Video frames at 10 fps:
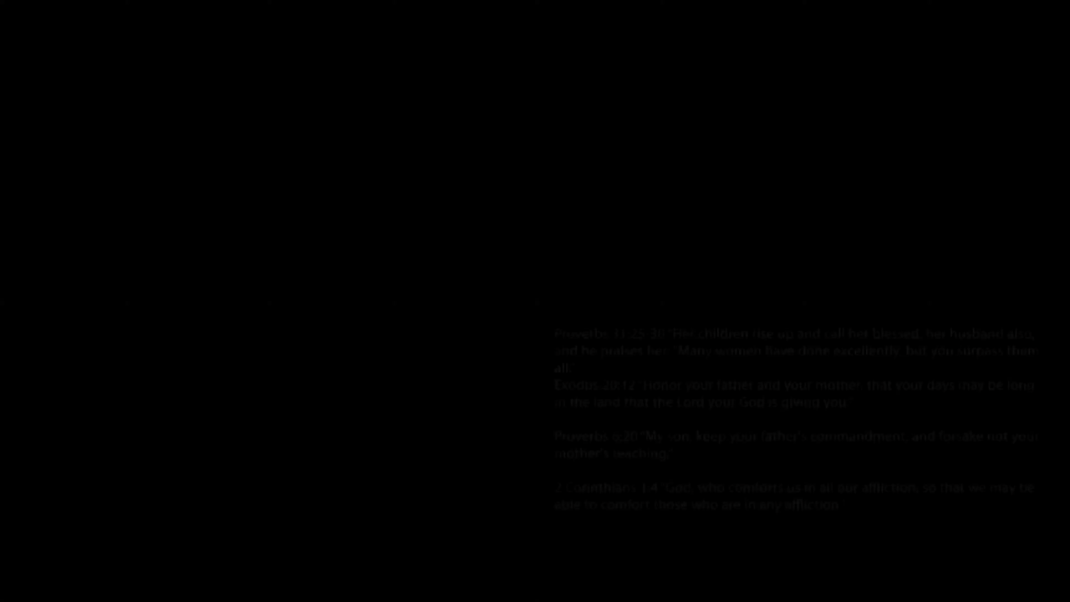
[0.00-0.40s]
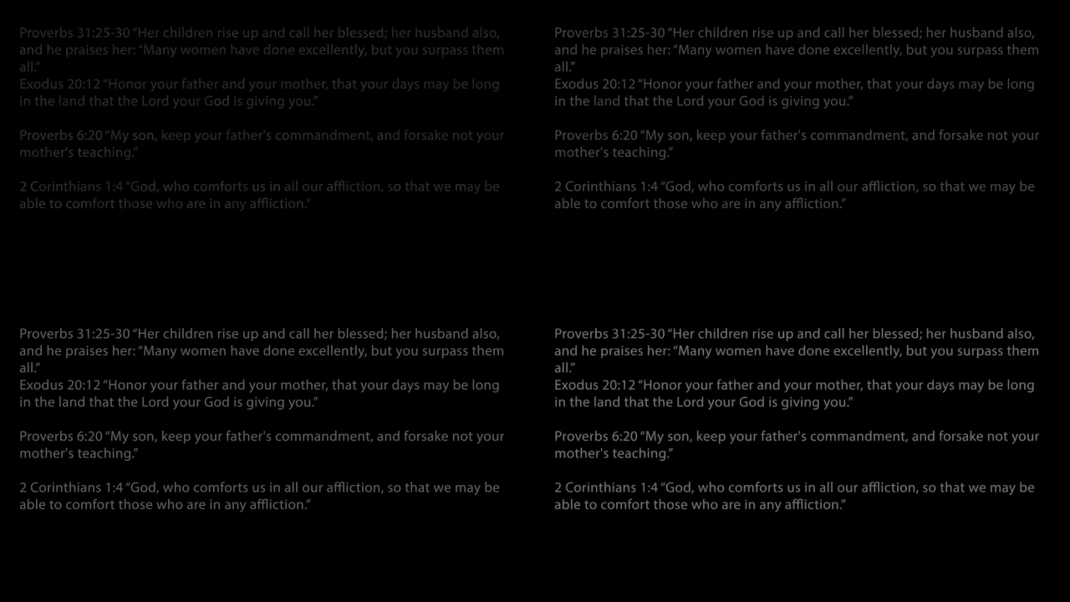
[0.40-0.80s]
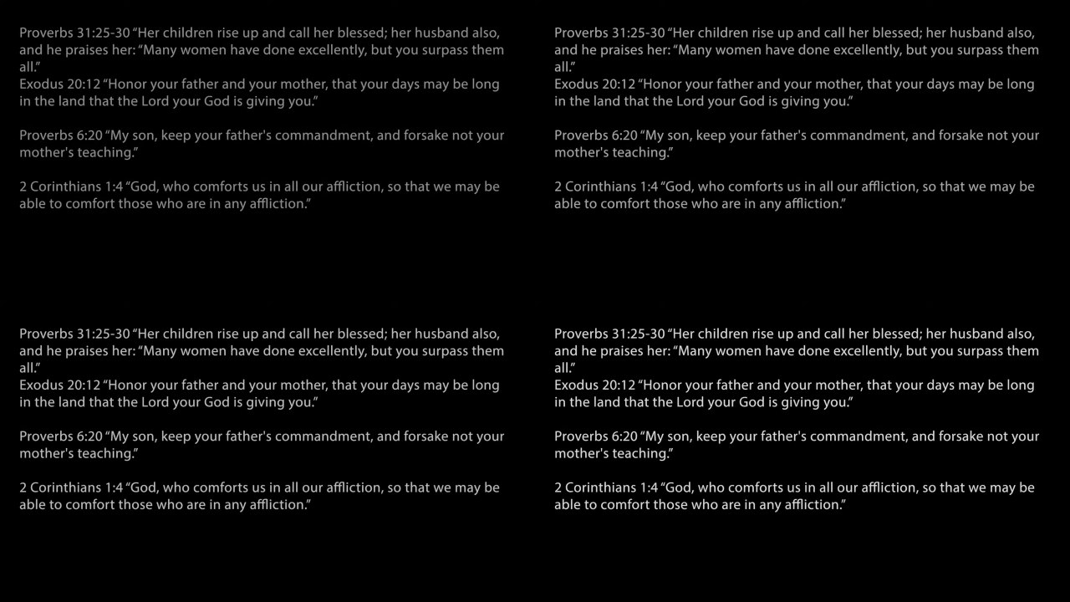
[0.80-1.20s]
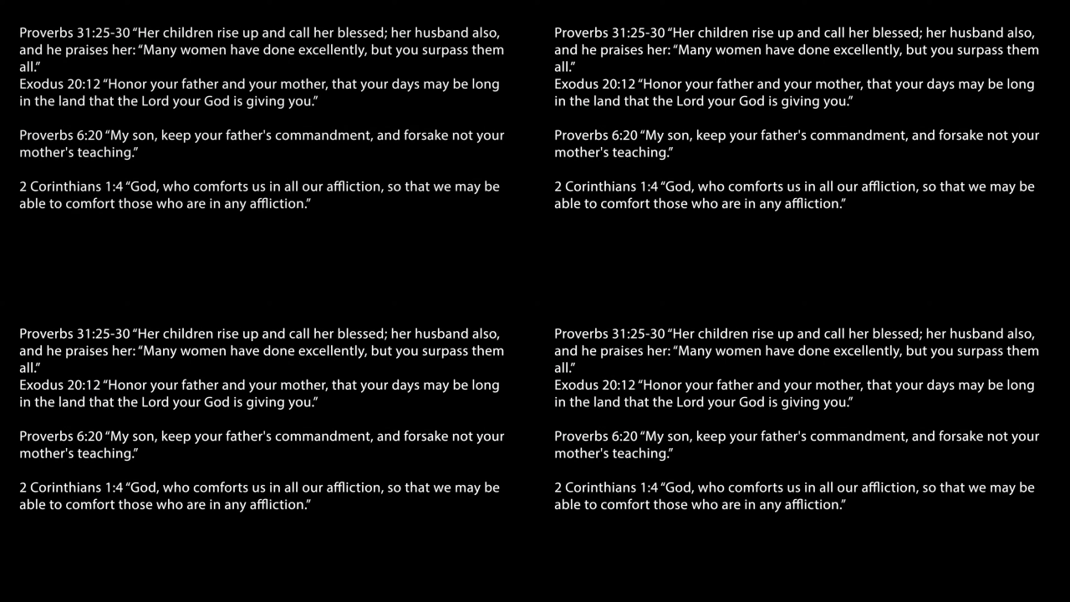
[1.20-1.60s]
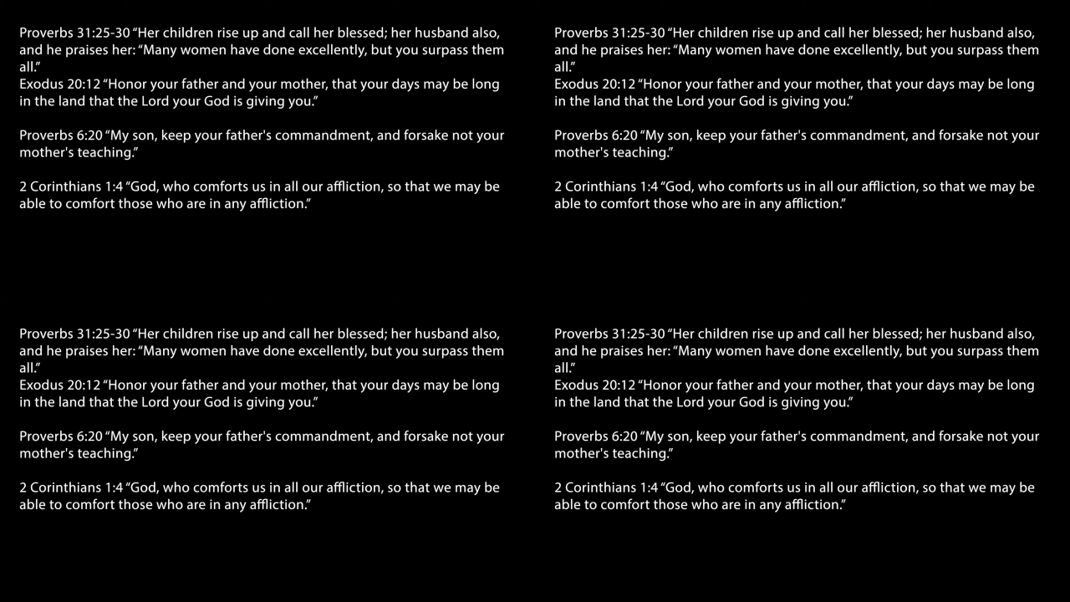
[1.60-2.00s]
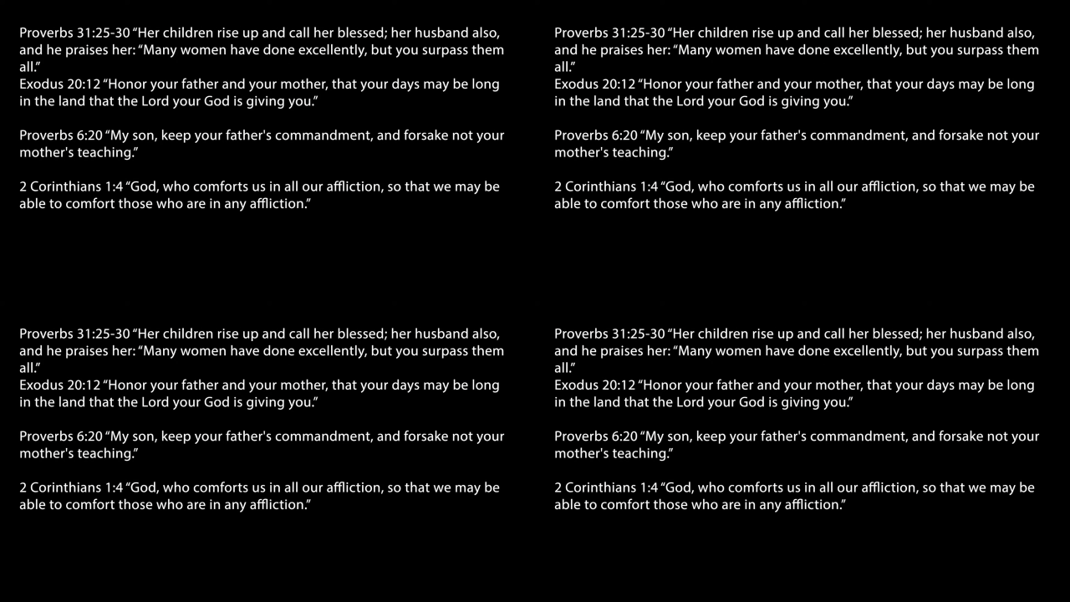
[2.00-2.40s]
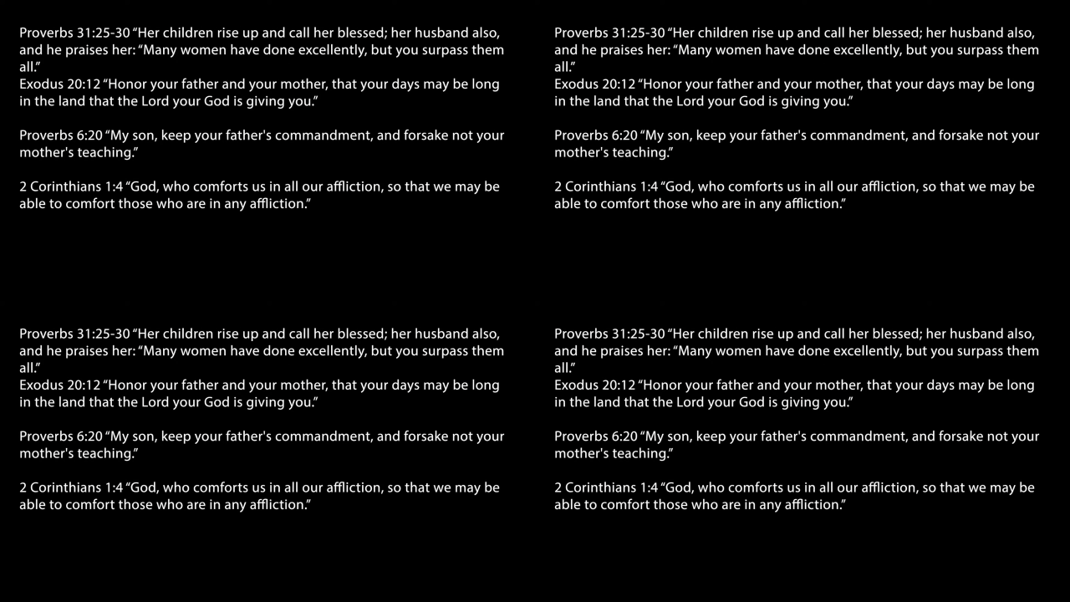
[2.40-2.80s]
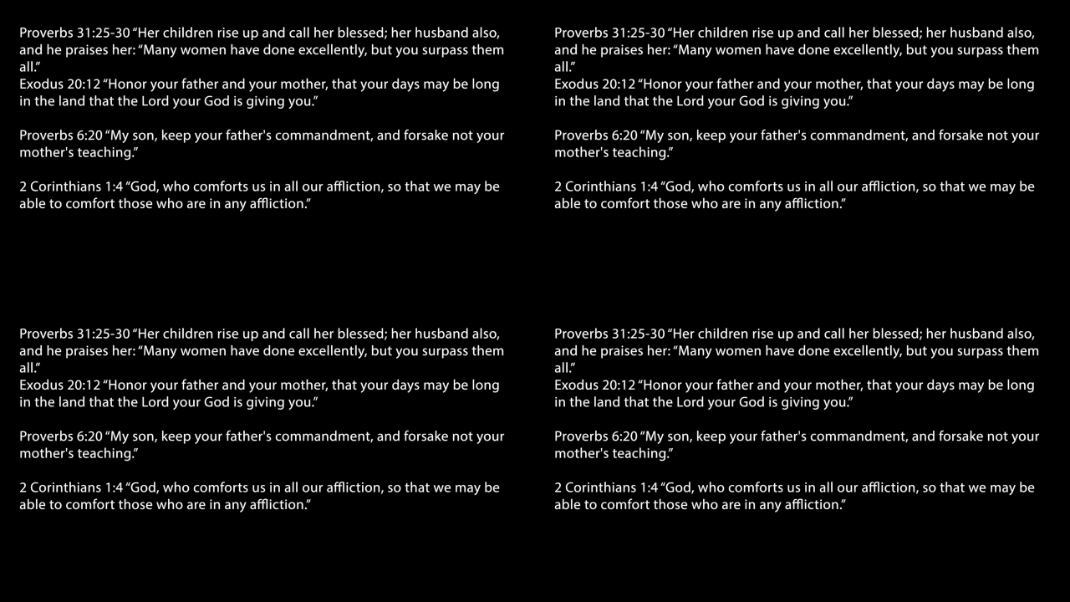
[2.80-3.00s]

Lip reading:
Nobody's mouth can be seen.